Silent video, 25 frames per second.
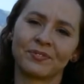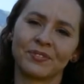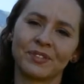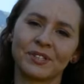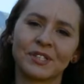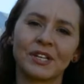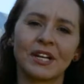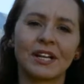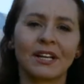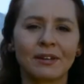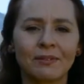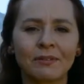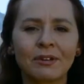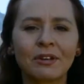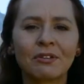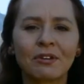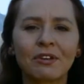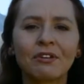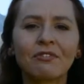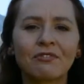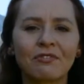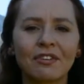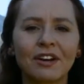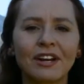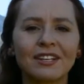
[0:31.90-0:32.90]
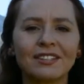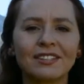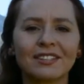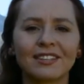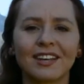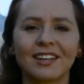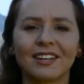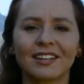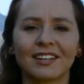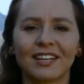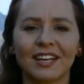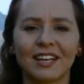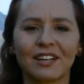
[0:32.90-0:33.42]
So let me rephrase
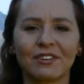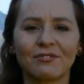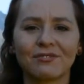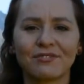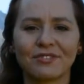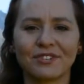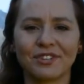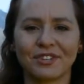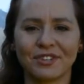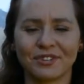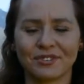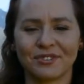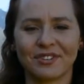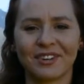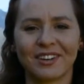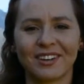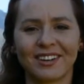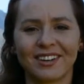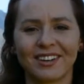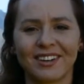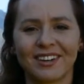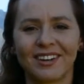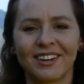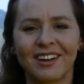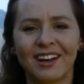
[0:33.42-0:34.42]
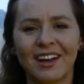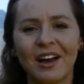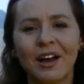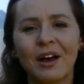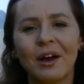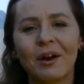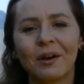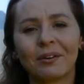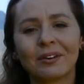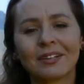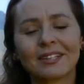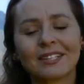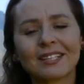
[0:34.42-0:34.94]
that again for you.
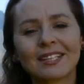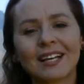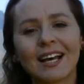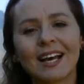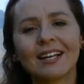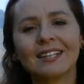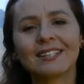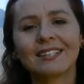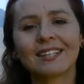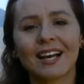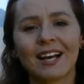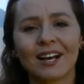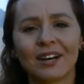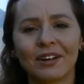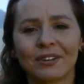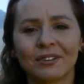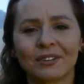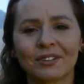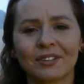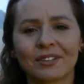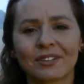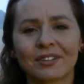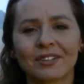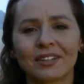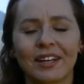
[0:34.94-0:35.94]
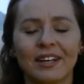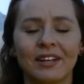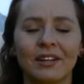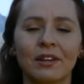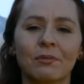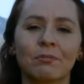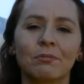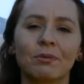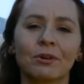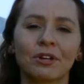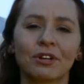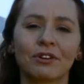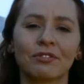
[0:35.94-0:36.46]
What stands out in the
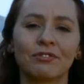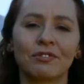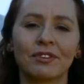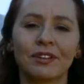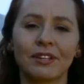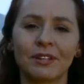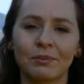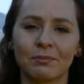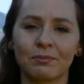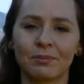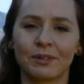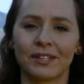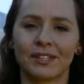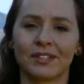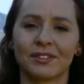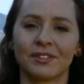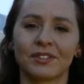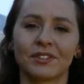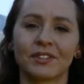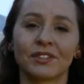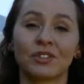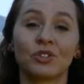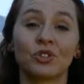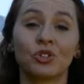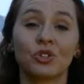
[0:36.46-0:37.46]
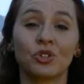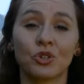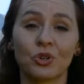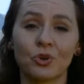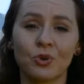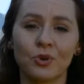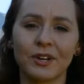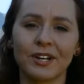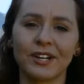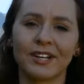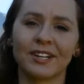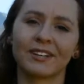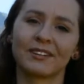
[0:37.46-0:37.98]
book of Philippians is
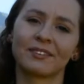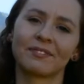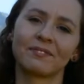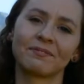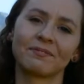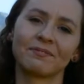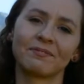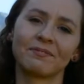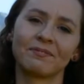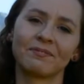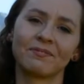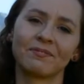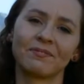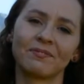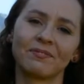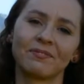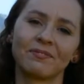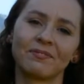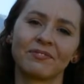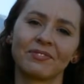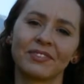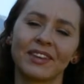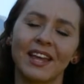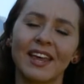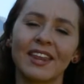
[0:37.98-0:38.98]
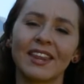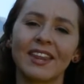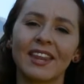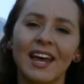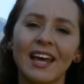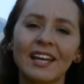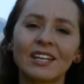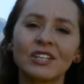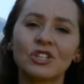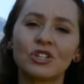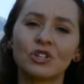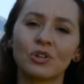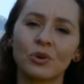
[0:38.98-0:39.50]
joy. And
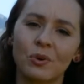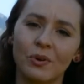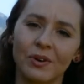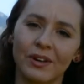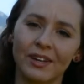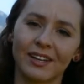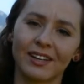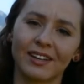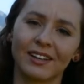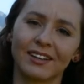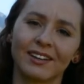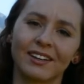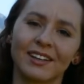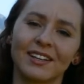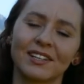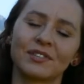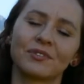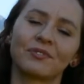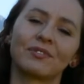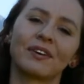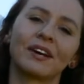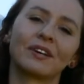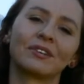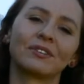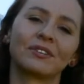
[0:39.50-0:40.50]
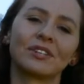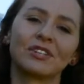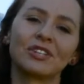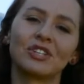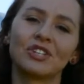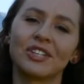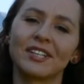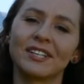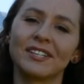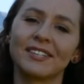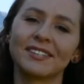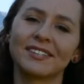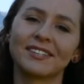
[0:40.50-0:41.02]
that joy is found in
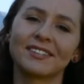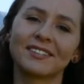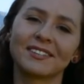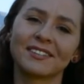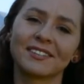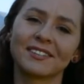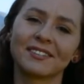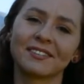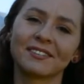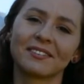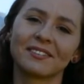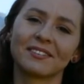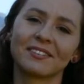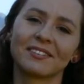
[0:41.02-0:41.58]
Jesus.